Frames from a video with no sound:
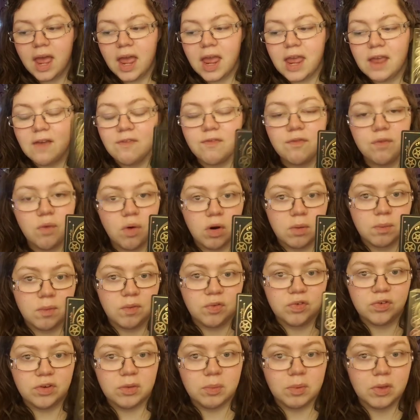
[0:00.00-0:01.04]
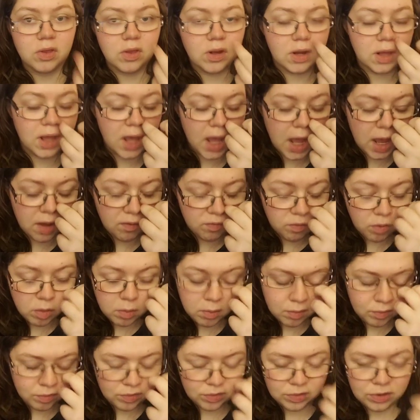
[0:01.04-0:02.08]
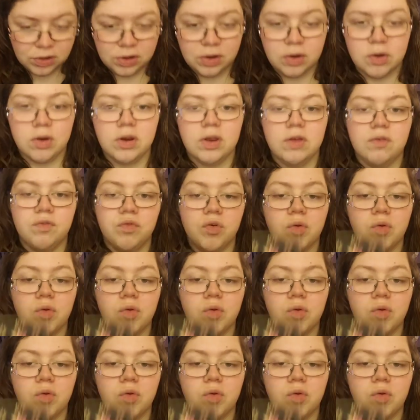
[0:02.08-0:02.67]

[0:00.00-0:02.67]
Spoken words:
a form of stability, a form of security,